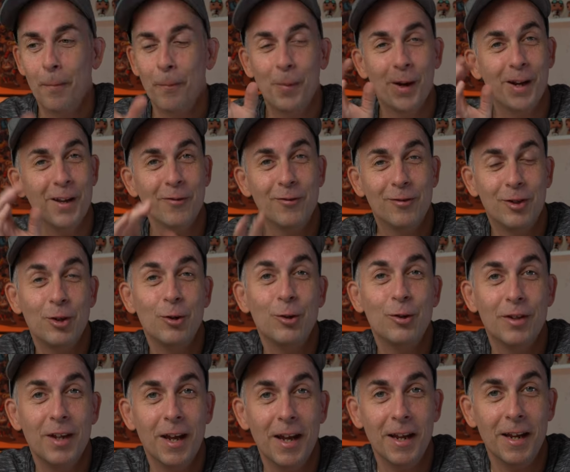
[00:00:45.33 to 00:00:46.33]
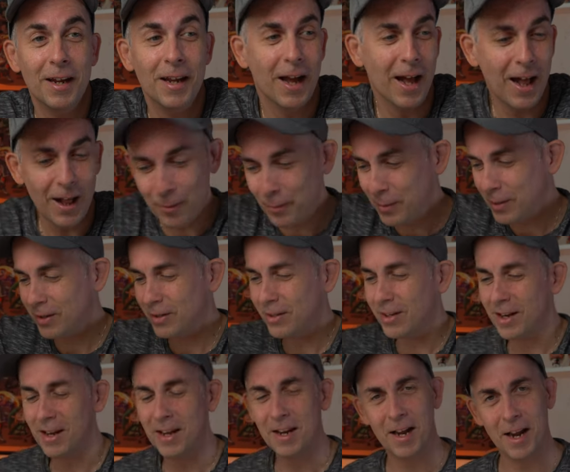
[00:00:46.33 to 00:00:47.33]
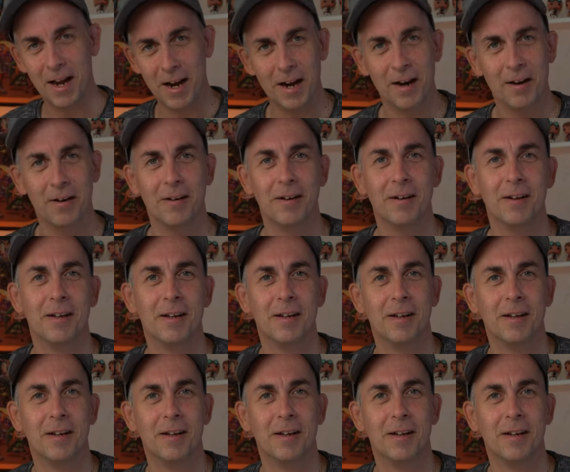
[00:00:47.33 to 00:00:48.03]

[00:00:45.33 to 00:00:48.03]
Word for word: But on Tuesday I'll be sitting here